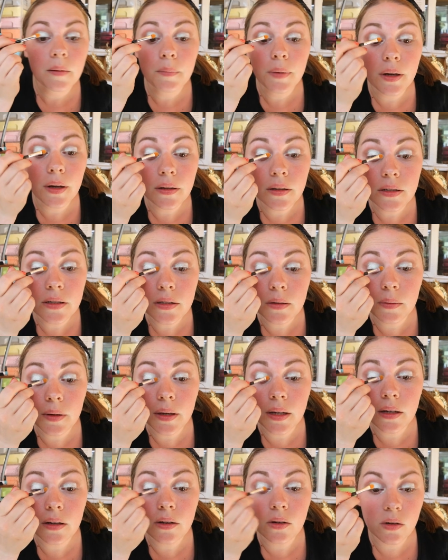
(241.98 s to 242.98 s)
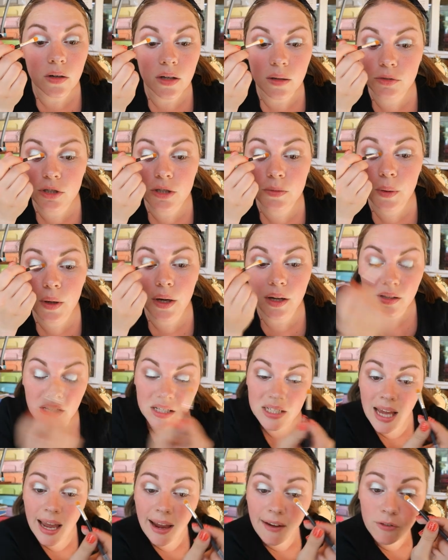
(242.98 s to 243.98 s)
Putting this on my inner corner. I'm just putting
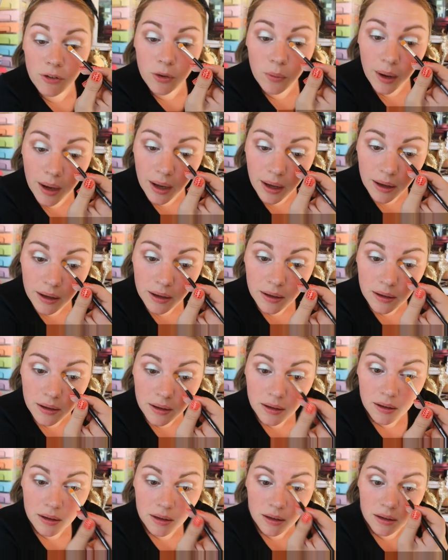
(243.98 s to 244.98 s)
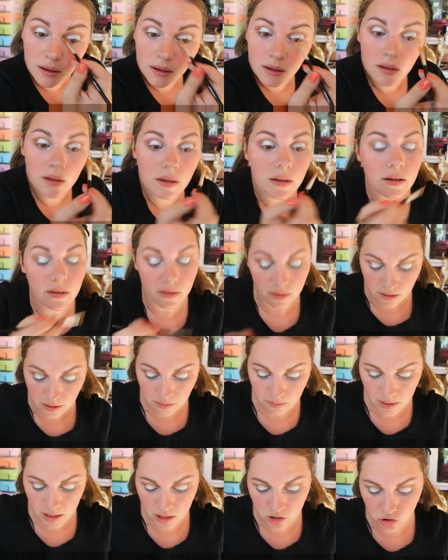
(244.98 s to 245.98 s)
this everywhere.
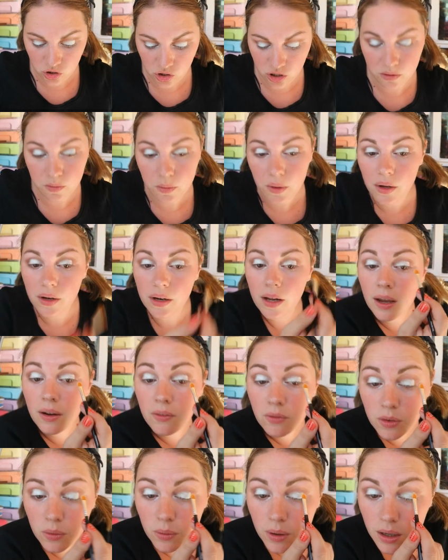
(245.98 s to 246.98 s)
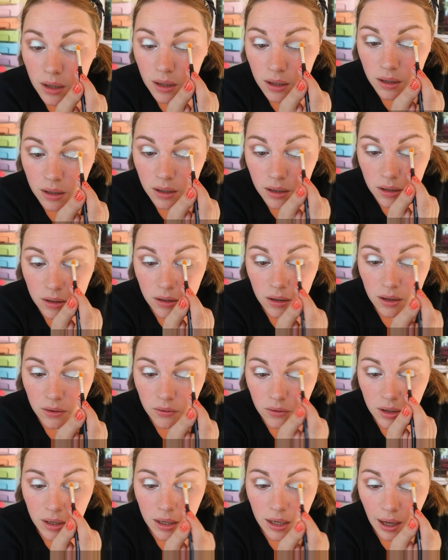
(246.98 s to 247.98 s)
I'm literally just putting it everywhere. I don't
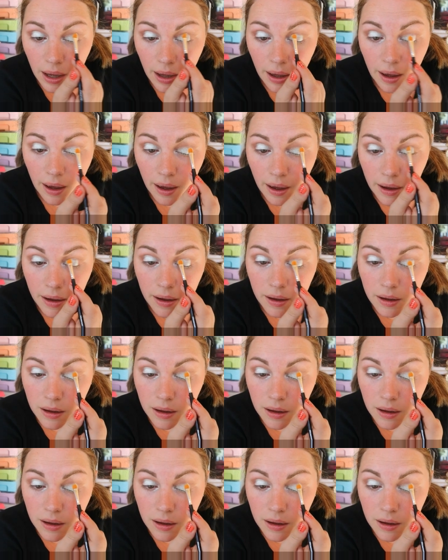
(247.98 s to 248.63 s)
even care.